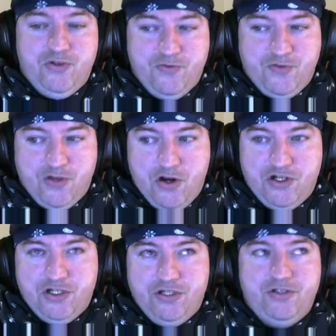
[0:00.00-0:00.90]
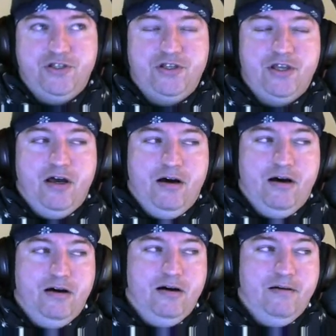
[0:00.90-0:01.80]
Sergeants,
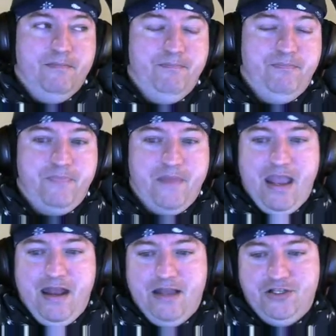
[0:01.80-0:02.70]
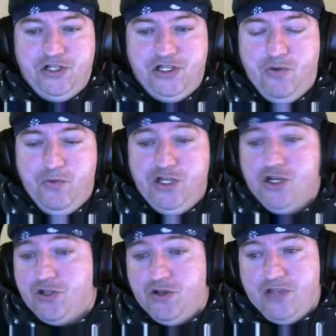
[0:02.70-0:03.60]
and as you can tell, we took
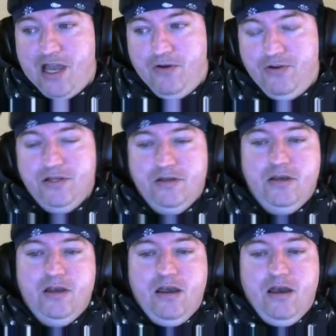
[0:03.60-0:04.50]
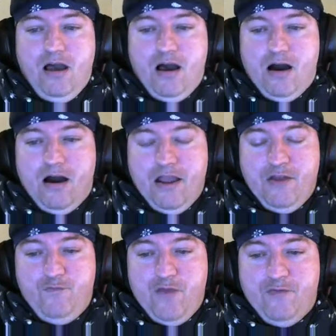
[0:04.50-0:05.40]
those out in
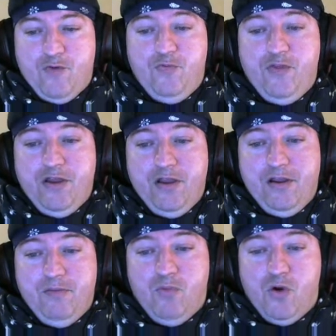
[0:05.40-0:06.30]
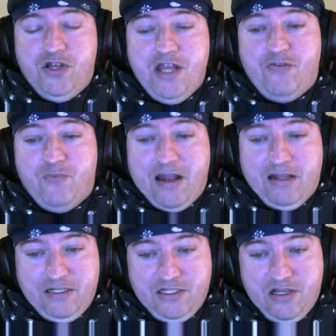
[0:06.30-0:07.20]
favor of the more Death Rattle-y
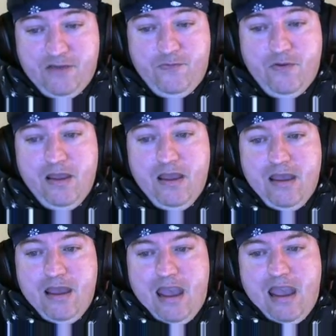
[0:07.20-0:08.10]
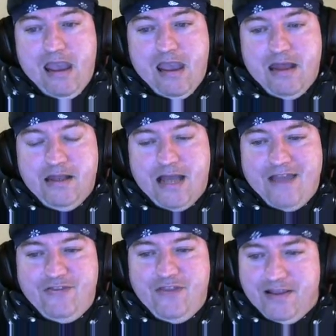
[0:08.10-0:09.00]
stuff. And I
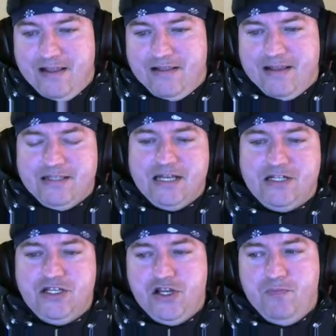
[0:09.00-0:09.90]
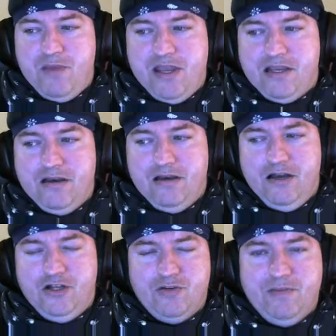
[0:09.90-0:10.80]
think that that's actually going to make a
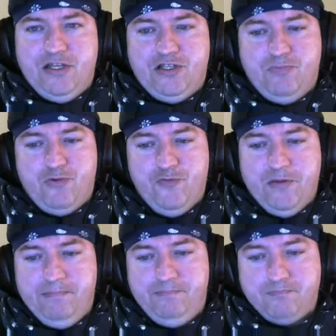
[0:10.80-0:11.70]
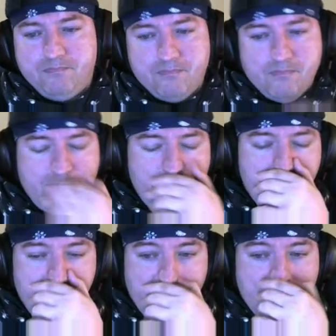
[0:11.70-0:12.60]
tremendous improvement.
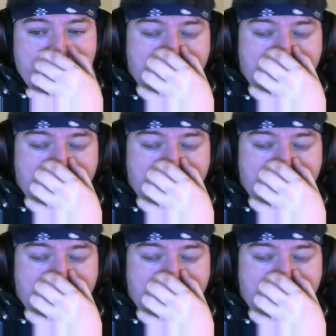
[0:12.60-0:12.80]
Now,